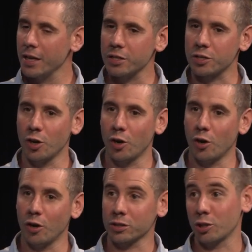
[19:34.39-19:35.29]

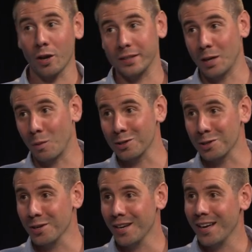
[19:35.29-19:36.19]
So long as they want
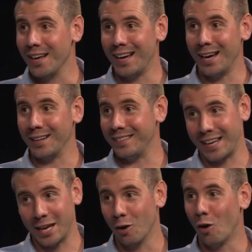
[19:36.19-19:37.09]
to, they
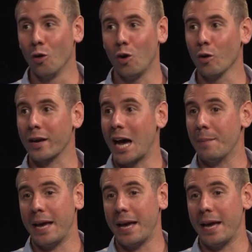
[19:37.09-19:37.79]
can all come.